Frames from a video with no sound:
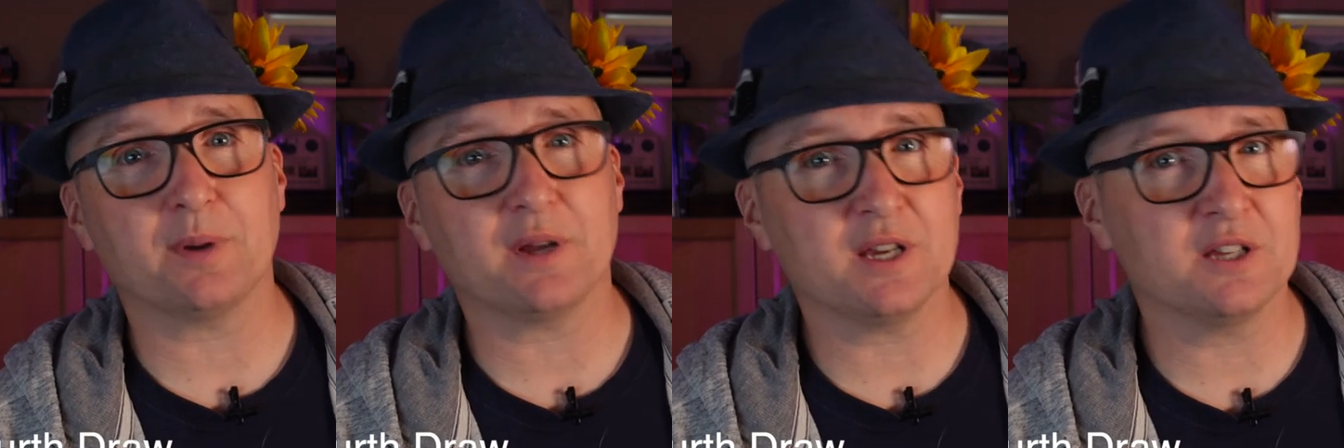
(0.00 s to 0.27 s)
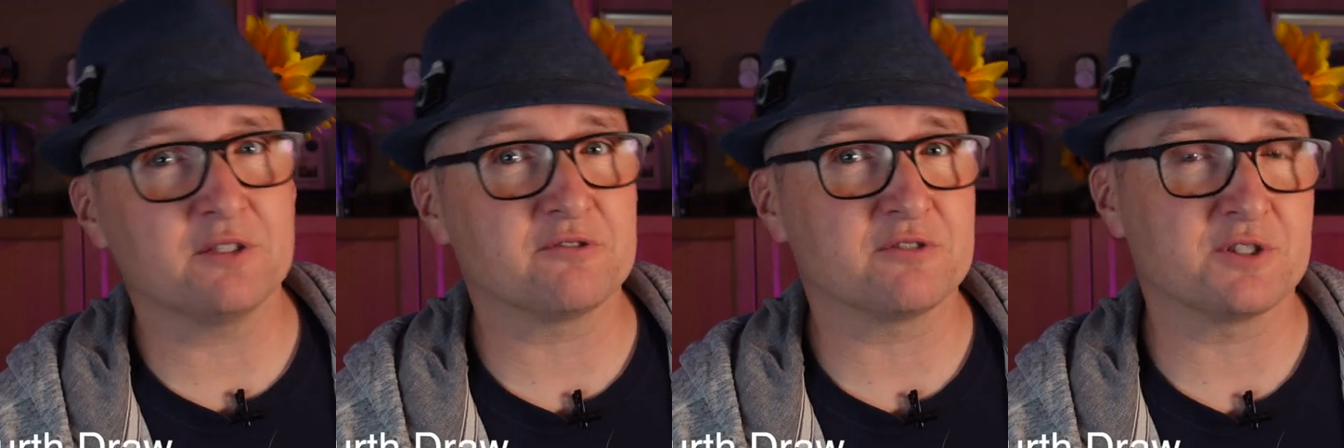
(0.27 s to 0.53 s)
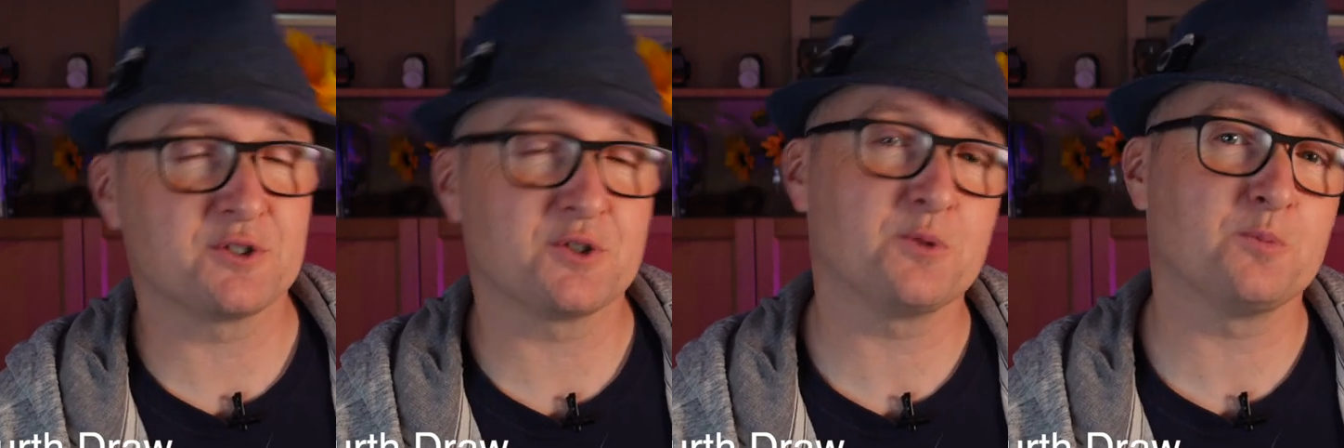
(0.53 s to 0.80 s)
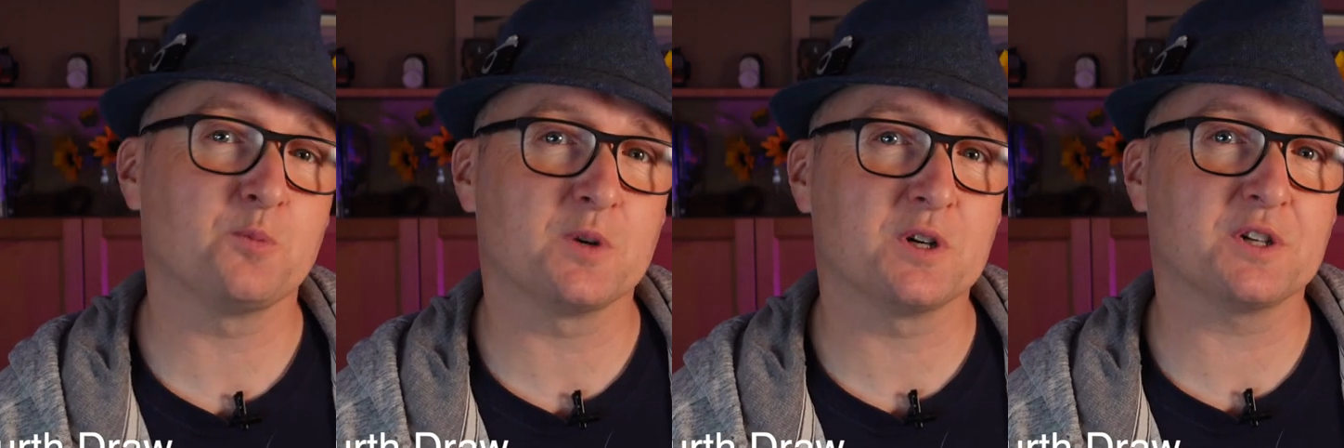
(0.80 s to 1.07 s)
either a
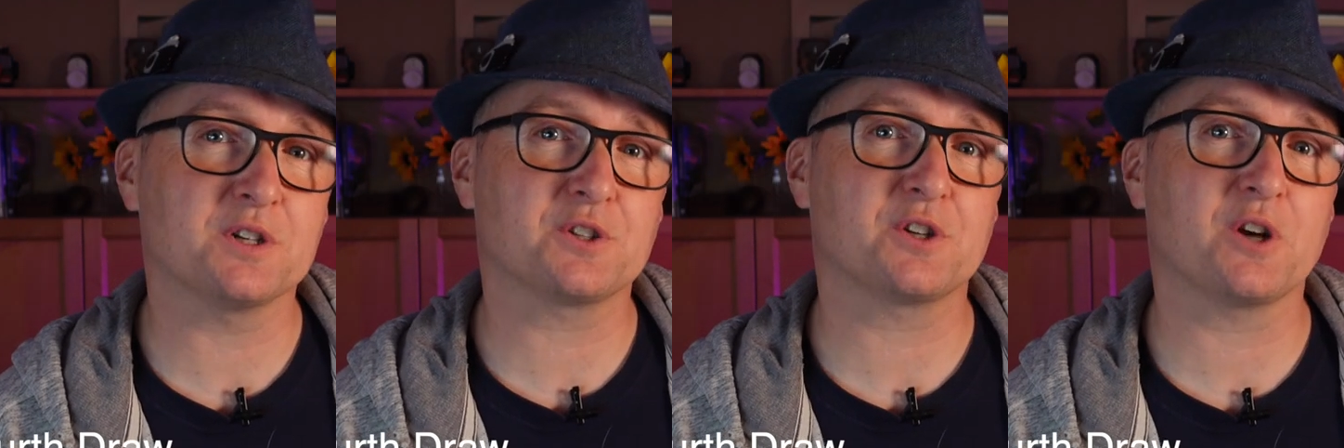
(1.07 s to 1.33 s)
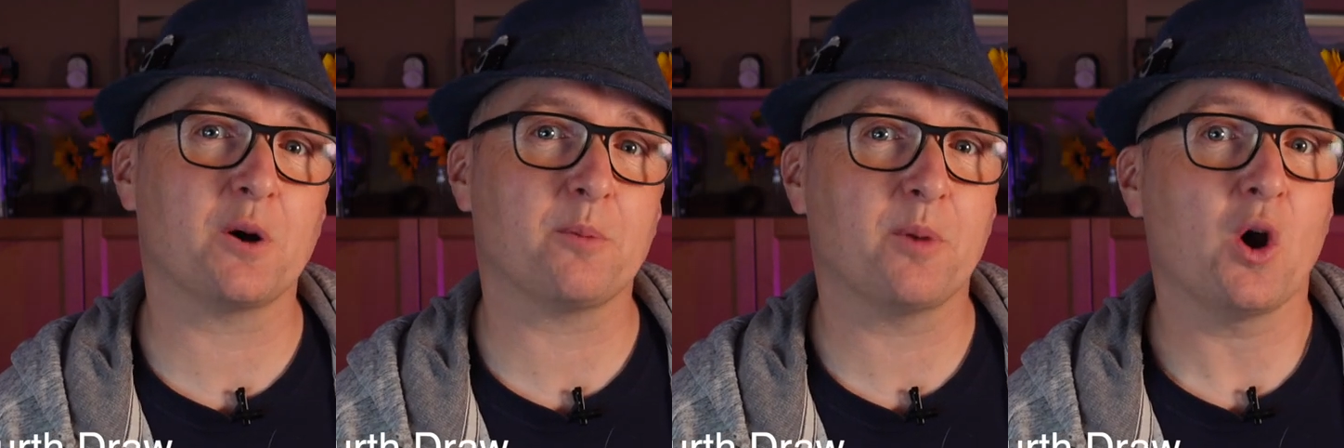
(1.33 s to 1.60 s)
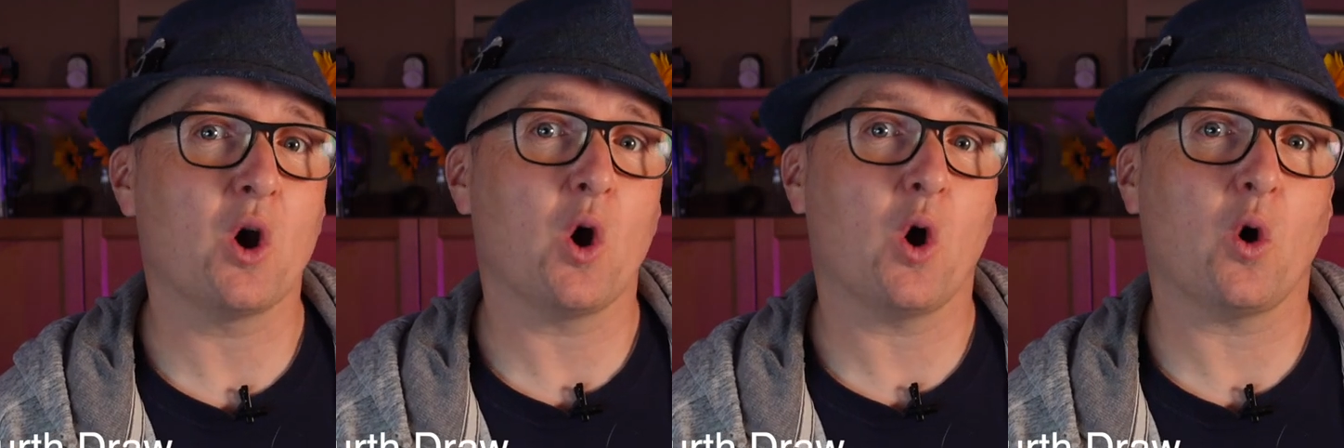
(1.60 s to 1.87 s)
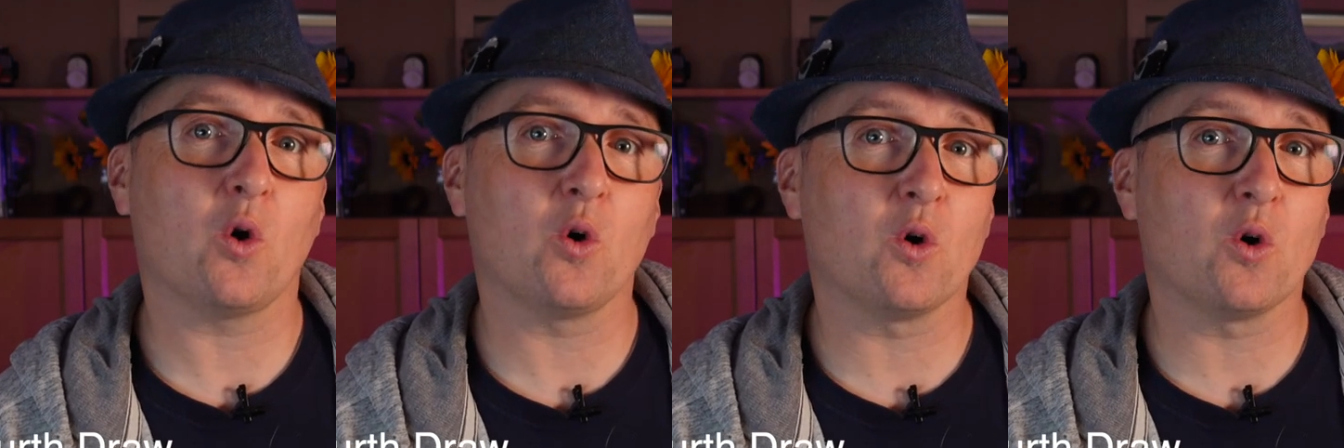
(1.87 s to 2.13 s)
Zoom workshop
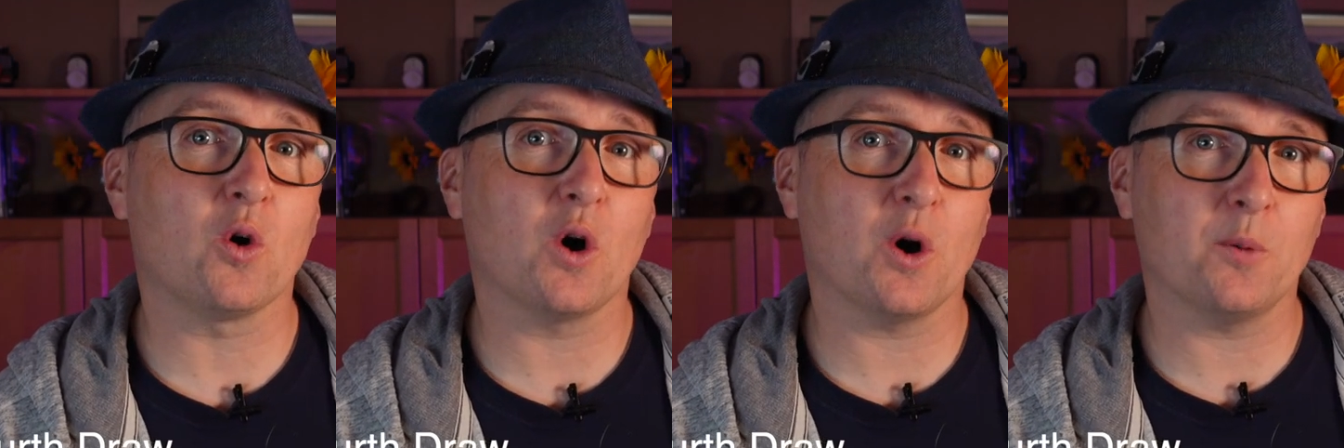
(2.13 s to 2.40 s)
or